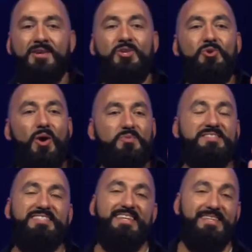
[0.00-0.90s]
you are
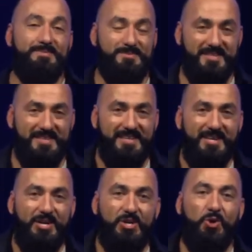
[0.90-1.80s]
redeemed,
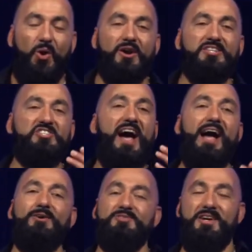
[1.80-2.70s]
you are a
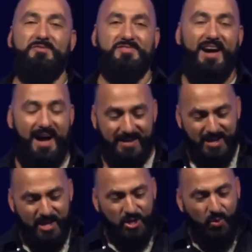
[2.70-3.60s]
child of God,
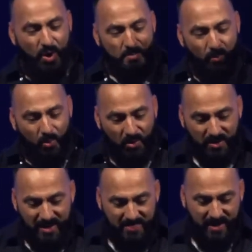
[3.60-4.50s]
you are more
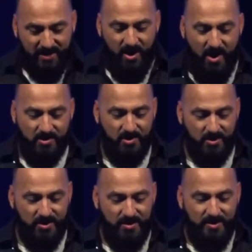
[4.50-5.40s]
than a
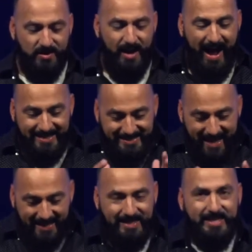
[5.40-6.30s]
conqueror.
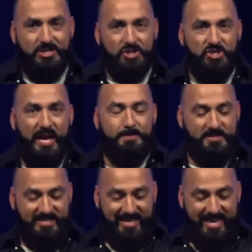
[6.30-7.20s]
Identity
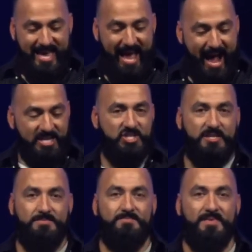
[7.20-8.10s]
shapes action.
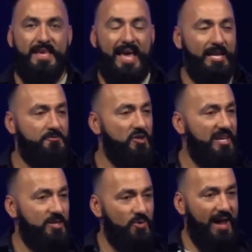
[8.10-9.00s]
And if you
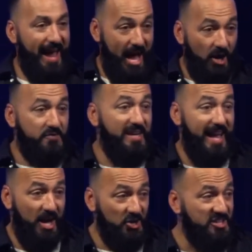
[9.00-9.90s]
get the right, if you get a
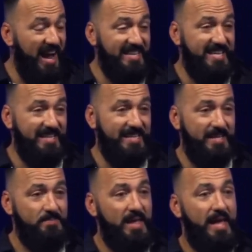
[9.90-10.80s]
healthy
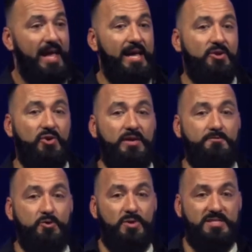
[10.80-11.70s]
identity, it'll
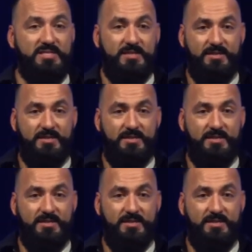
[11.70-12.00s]
influence